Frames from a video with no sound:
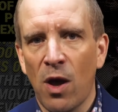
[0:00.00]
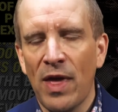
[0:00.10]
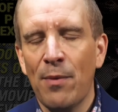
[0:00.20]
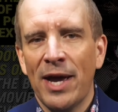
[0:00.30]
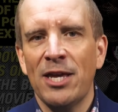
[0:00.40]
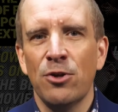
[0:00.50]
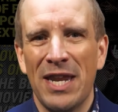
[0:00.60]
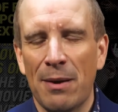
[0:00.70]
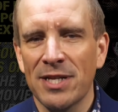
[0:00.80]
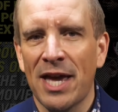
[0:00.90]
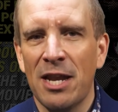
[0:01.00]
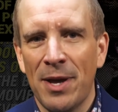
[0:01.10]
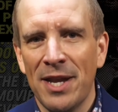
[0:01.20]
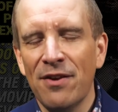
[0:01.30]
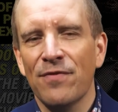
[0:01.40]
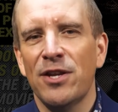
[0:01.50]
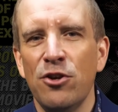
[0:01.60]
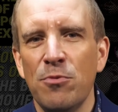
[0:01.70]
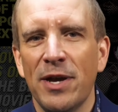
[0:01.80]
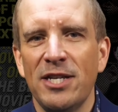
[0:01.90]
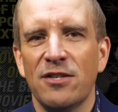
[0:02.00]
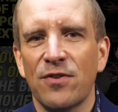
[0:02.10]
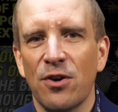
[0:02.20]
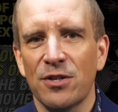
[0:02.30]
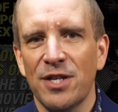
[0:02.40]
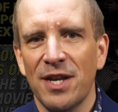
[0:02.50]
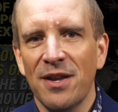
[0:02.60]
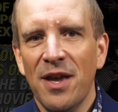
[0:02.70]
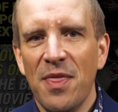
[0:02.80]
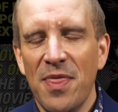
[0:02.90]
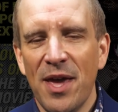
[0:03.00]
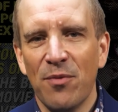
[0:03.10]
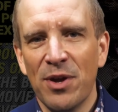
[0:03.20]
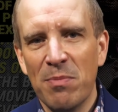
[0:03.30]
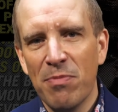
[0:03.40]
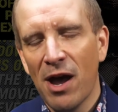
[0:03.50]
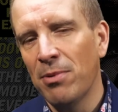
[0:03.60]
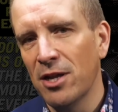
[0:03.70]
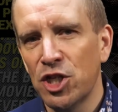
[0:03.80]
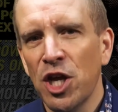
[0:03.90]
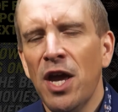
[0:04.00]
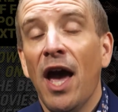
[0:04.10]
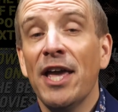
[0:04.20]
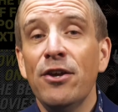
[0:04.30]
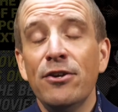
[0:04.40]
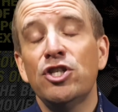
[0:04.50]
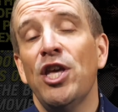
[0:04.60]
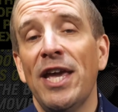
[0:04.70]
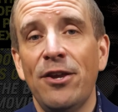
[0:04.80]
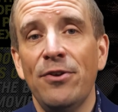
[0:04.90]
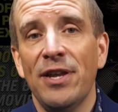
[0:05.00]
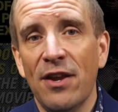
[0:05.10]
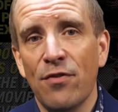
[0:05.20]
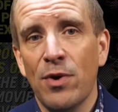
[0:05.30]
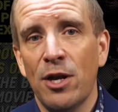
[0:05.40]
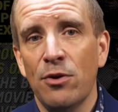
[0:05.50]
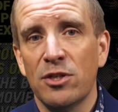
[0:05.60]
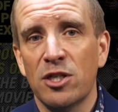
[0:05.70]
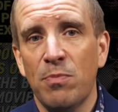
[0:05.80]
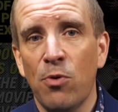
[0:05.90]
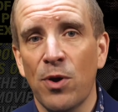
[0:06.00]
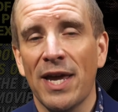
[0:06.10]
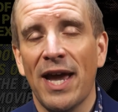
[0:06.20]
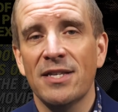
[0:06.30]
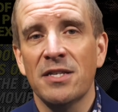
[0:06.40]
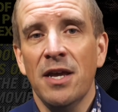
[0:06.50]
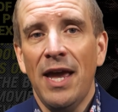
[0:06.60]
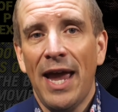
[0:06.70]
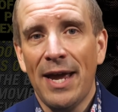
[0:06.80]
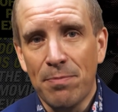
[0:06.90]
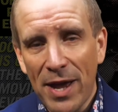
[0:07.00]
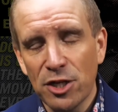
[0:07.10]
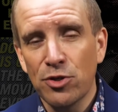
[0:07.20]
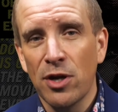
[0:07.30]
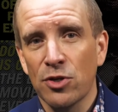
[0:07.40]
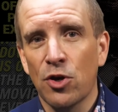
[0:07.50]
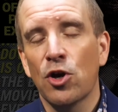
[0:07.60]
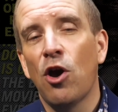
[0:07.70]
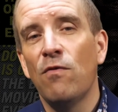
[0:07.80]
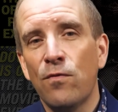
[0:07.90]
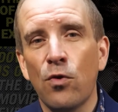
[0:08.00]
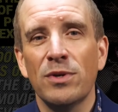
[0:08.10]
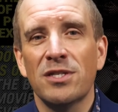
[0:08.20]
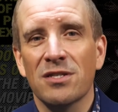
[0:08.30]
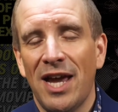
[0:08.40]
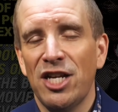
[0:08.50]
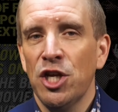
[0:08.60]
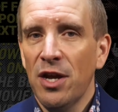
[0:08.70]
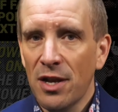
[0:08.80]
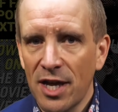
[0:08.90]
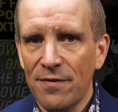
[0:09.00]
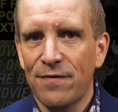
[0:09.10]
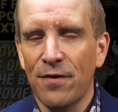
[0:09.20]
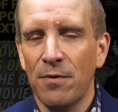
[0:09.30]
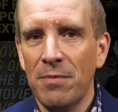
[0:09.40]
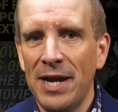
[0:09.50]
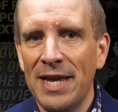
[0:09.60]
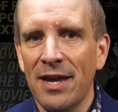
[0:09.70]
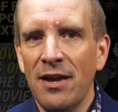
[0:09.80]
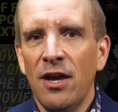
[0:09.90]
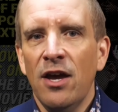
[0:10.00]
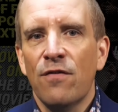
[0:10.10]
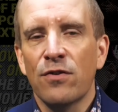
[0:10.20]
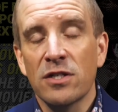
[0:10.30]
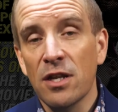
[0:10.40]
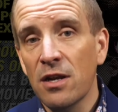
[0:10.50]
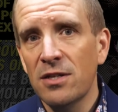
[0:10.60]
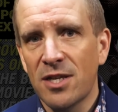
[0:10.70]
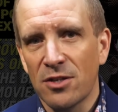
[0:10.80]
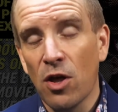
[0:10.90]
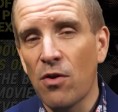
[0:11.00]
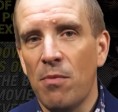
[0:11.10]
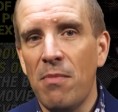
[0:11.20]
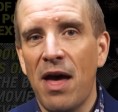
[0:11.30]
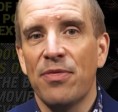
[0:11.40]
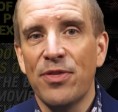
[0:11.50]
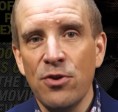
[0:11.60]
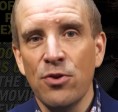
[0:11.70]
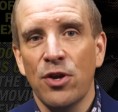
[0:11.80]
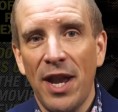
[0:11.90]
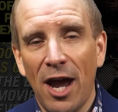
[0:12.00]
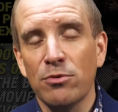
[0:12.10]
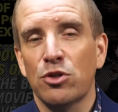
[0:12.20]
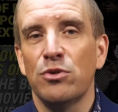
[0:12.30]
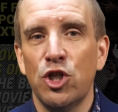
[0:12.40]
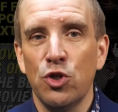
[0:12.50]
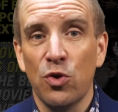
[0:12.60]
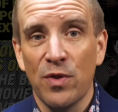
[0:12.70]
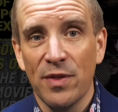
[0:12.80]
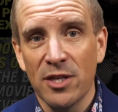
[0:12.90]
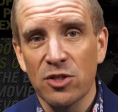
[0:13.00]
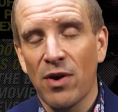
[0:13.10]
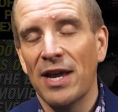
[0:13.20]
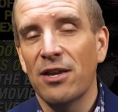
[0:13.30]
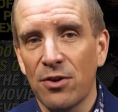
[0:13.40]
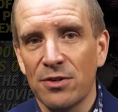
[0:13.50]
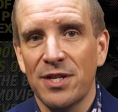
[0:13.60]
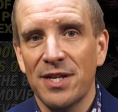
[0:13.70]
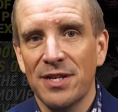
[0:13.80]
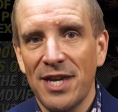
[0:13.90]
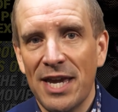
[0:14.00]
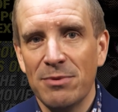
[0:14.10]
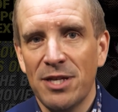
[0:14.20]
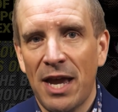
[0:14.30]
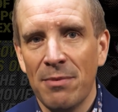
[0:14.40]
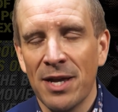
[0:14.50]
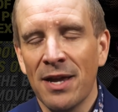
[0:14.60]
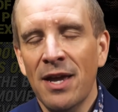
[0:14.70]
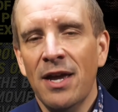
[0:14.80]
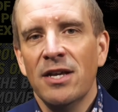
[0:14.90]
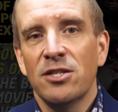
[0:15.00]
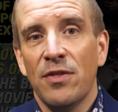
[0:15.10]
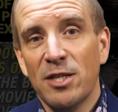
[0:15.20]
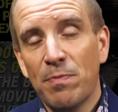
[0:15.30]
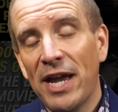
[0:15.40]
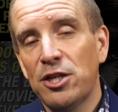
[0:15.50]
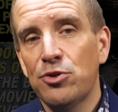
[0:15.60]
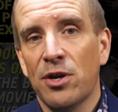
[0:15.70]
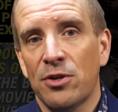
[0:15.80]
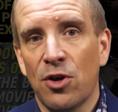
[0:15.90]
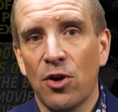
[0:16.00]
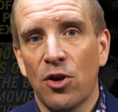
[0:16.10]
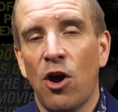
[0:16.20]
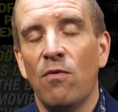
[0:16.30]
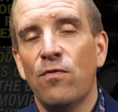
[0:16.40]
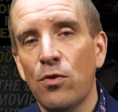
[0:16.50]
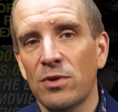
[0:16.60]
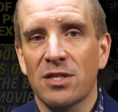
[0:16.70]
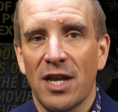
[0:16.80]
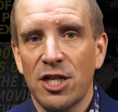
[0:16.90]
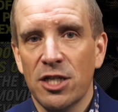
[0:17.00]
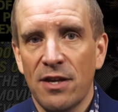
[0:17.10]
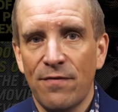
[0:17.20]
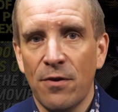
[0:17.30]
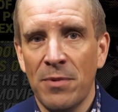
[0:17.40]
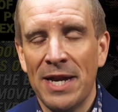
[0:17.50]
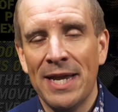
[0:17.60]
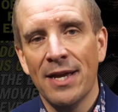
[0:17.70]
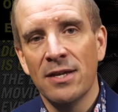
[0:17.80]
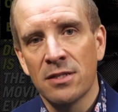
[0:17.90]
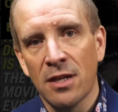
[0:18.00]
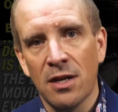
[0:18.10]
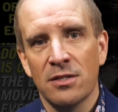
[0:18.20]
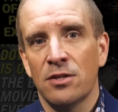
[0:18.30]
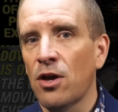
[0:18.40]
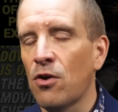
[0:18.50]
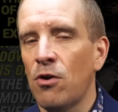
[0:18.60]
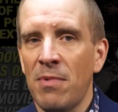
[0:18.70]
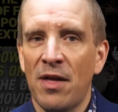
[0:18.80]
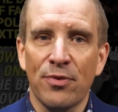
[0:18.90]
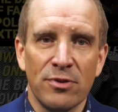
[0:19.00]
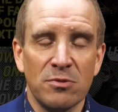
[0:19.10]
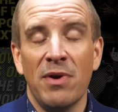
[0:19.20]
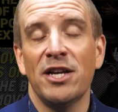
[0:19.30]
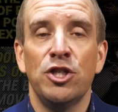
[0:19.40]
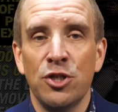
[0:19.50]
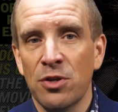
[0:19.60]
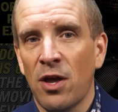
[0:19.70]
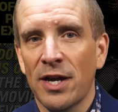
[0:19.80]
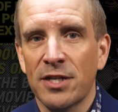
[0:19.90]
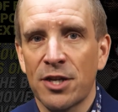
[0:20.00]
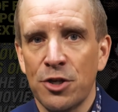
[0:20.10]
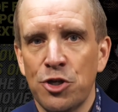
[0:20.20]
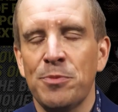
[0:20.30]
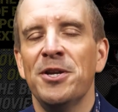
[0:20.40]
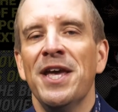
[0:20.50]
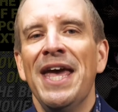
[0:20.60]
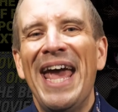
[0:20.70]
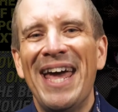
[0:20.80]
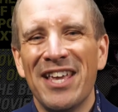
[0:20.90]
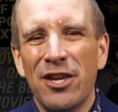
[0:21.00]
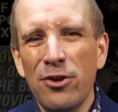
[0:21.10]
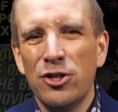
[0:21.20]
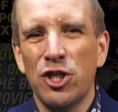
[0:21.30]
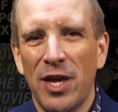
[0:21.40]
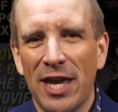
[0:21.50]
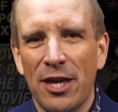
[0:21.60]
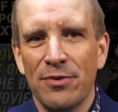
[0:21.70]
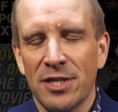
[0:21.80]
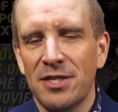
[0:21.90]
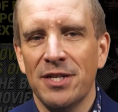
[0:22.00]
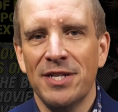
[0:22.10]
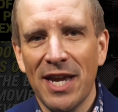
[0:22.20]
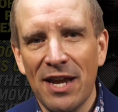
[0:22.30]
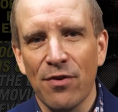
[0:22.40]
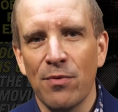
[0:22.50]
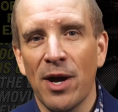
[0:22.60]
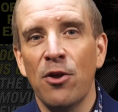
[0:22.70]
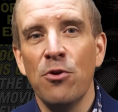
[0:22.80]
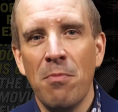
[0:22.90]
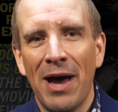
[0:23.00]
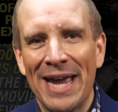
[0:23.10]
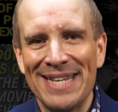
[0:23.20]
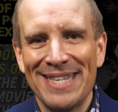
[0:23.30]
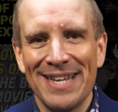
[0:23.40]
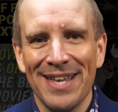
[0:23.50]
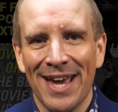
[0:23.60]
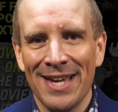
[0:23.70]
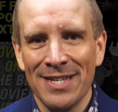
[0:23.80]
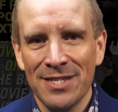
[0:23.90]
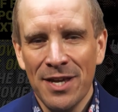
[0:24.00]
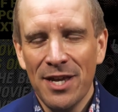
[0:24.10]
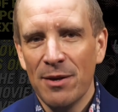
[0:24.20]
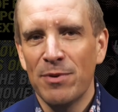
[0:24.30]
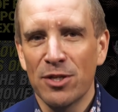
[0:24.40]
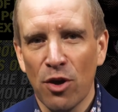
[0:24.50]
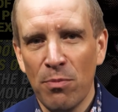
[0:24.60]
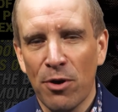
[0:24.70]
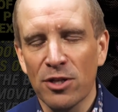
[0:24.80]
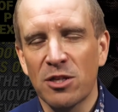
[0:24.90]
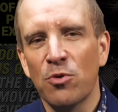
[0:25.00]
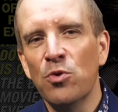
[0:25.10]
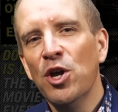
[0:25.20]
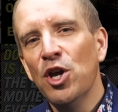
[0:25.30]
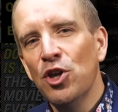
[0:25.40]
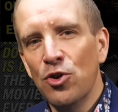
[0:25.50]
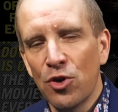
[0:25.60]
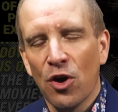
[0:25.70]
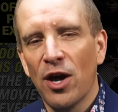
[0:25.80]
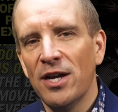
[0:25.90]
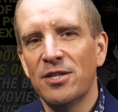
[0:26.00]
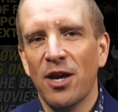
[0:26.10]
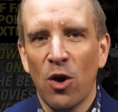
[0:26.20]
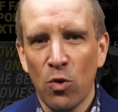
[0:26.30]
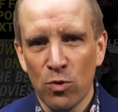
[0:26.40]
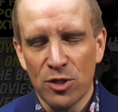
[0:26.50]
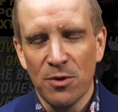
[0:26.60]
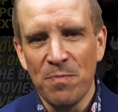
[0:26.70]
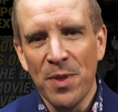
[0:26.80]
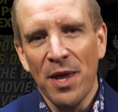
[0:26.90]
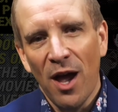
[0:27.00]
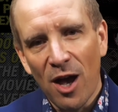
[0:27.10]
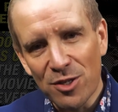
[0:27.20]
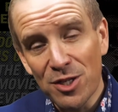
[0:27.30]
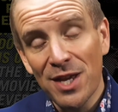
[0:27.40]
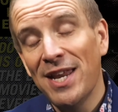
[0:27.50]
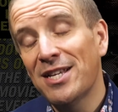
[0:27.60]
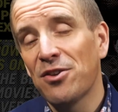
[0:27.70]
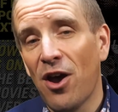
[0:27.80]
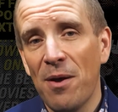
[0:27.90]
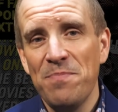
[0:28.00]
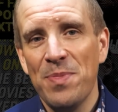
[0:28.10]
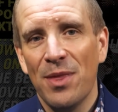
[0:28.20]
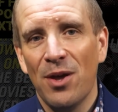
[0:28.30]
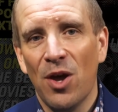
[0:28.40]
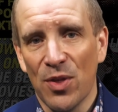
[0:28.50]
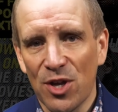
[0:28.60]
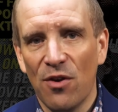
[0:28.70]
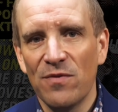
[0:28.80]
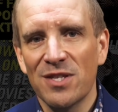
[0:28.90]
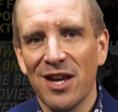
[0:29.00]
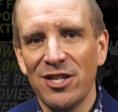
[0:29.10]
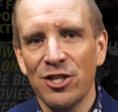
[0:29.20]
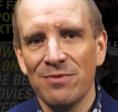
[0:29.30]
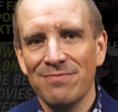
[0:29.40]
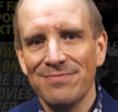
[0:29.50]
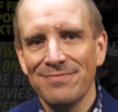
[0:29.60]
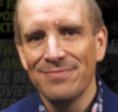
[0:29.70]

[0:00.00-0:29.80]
That way you'll get updated about every new piece of content that we publish. A huge thank you to everyone who is supporting us at patreon.com/leftfootmedia. For as little as $1 a month, you can help to ensure that this great content keeps happening. So patreon.com/leftfootmedia, as little as $1 a month or as much as you'd like to contribute. And a huge thank you, as I said, to everyone who made today's episode possible. You guys are awesome. I'll see you next time on The Conversation.